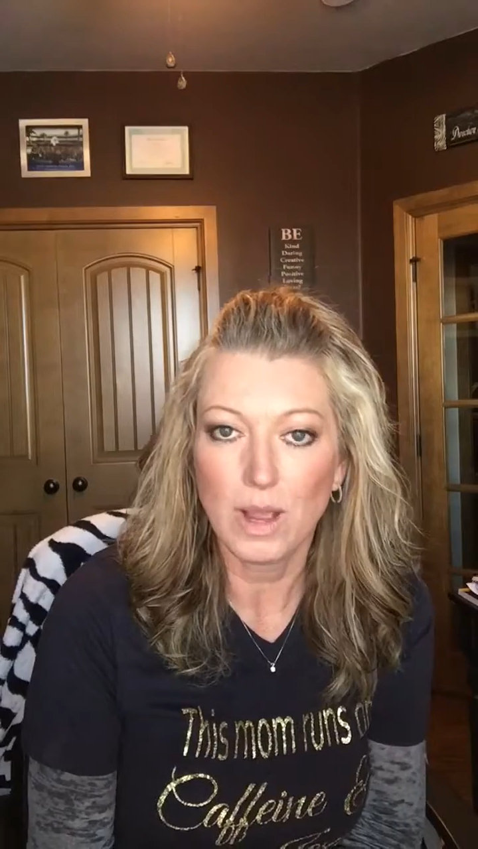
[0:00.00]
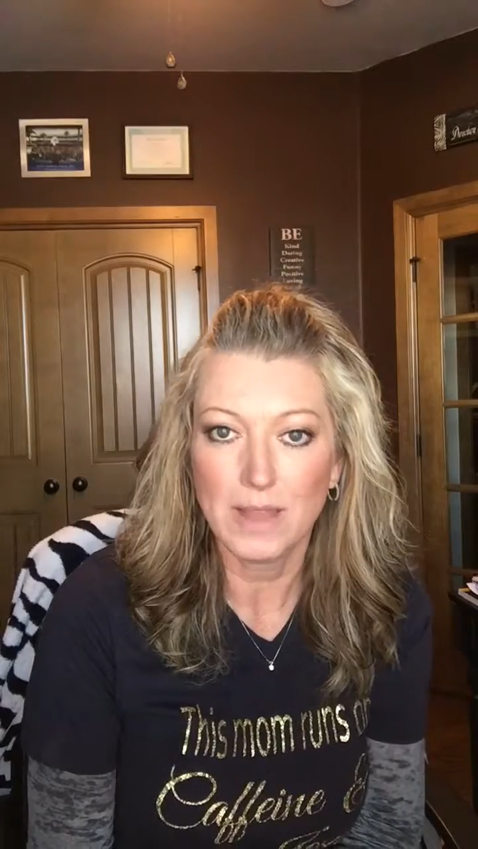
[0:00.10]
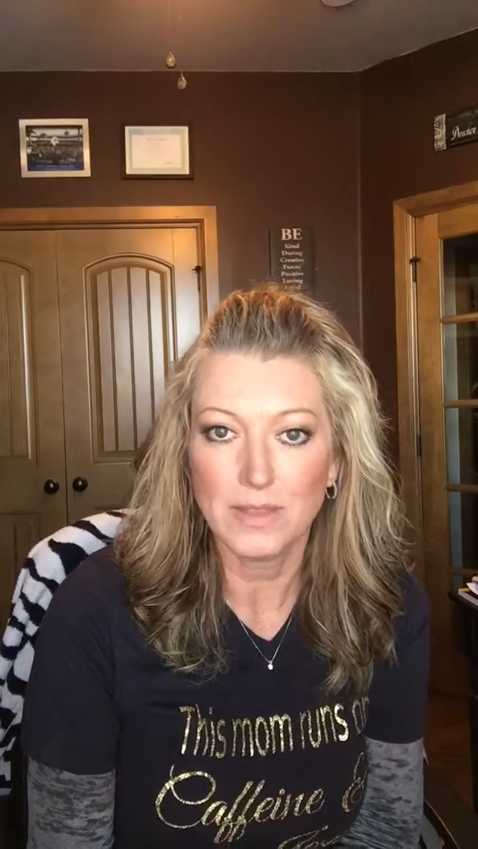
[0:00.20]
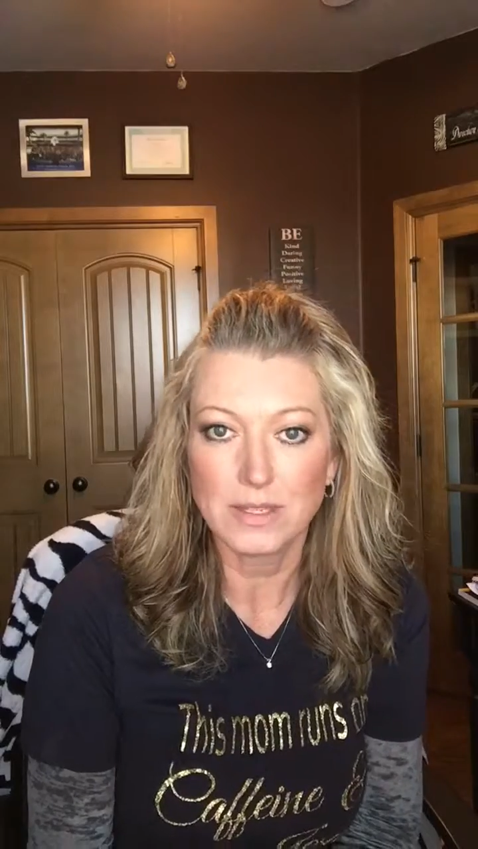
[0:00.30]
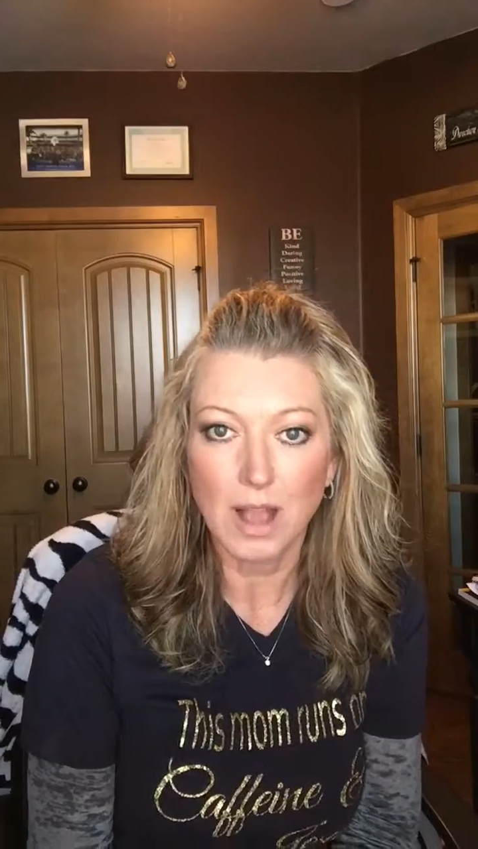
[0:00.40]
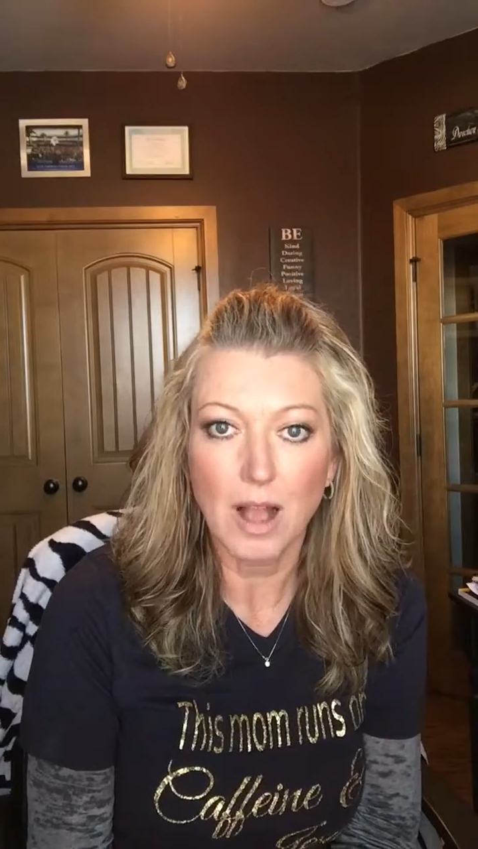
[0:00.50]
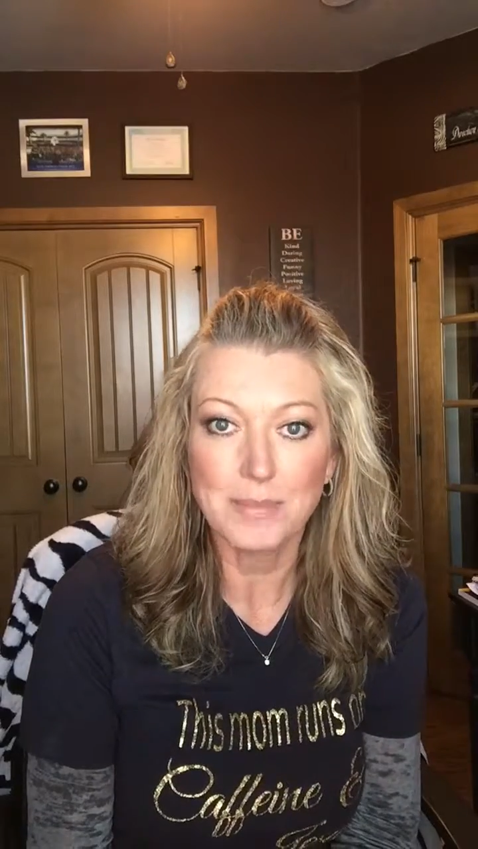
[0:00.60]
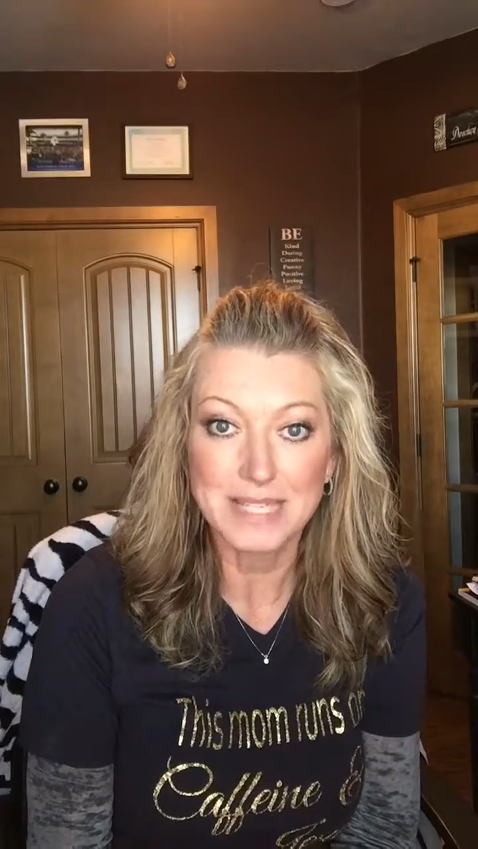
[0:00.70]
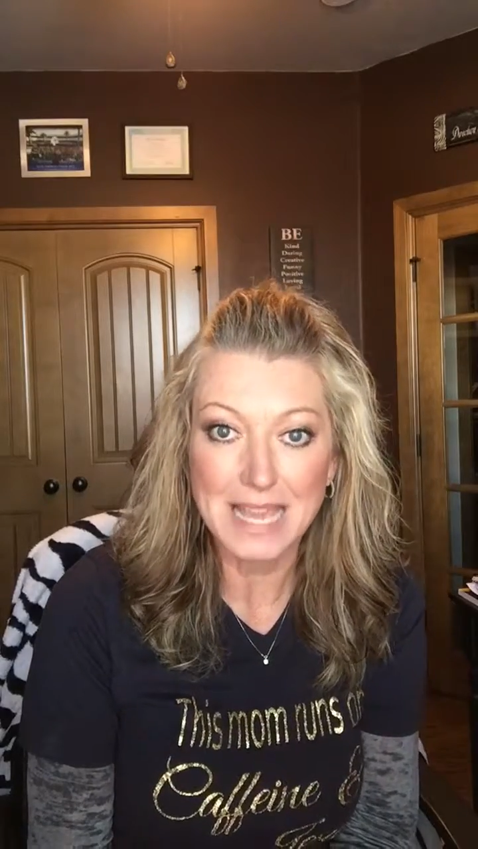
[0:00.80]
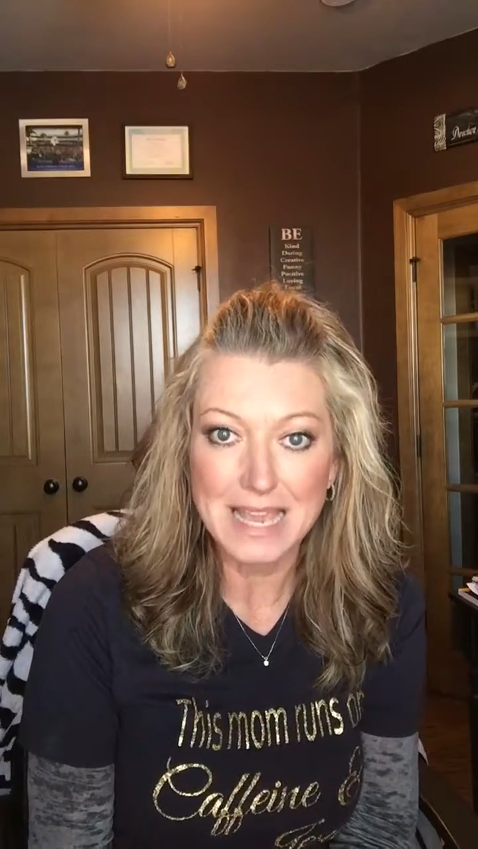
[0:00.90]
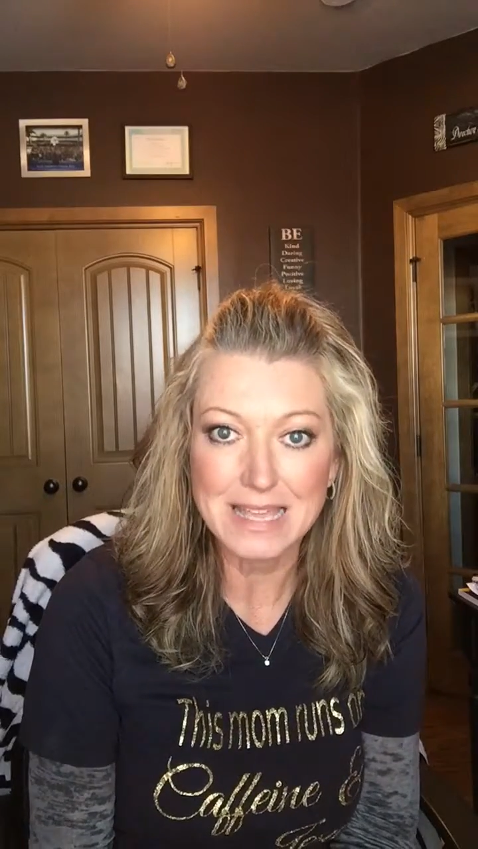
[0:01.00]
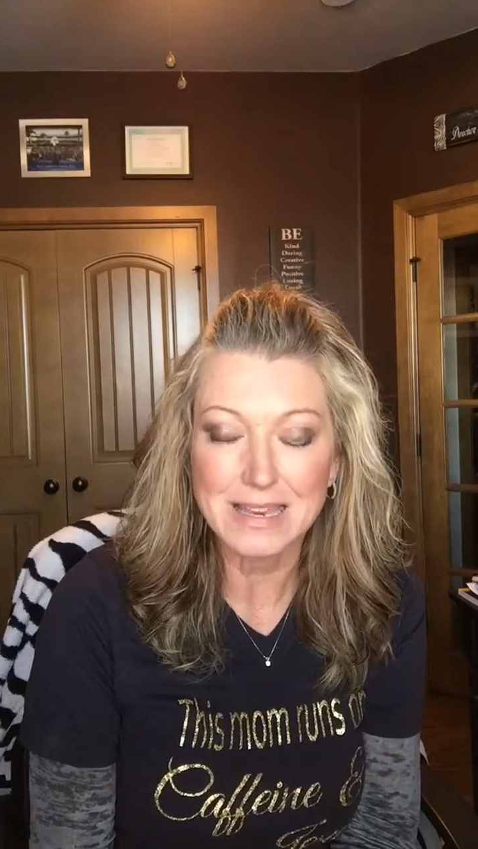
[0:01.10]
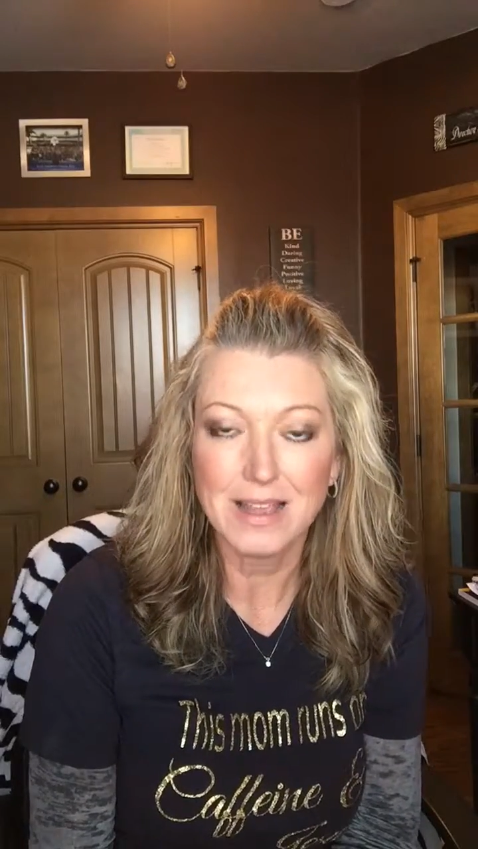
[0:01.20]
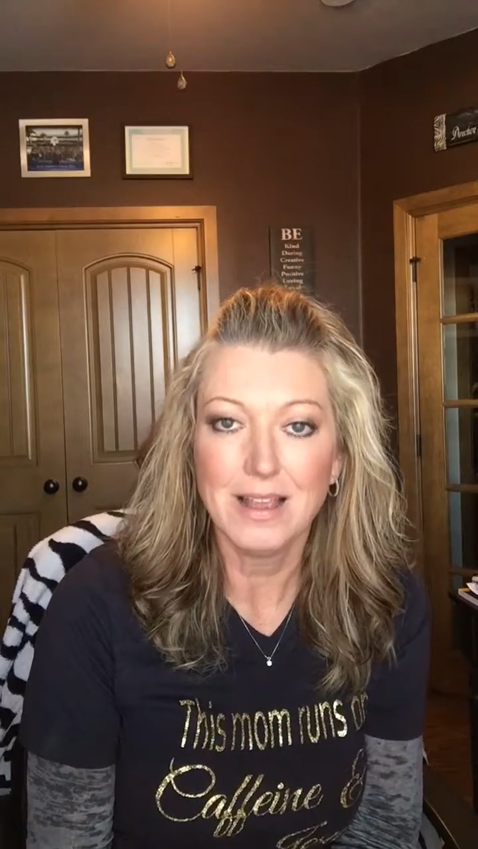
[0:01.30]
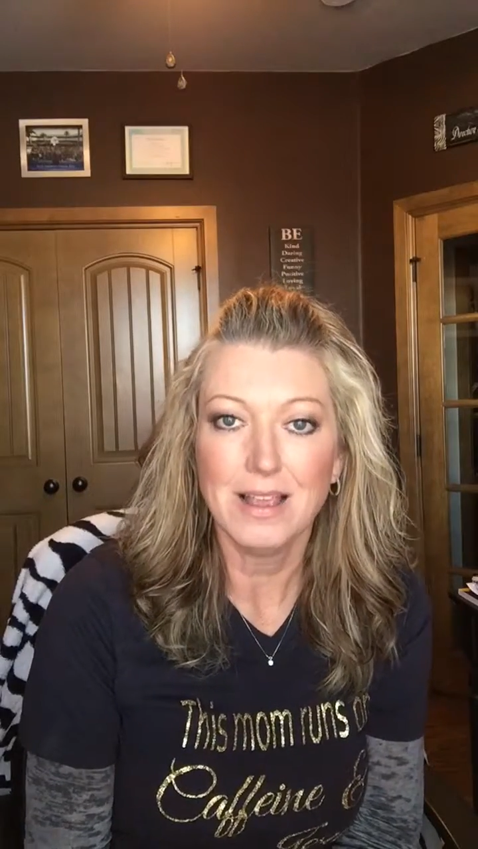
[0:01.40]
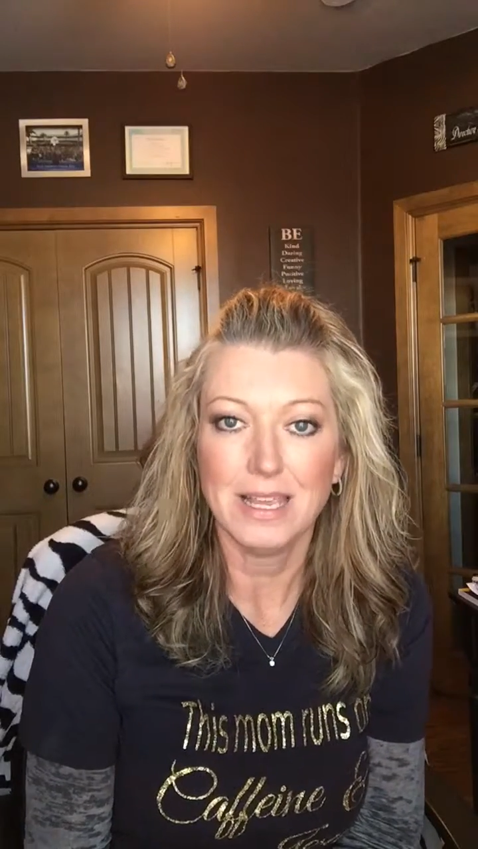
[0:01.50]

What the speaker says: in the top 10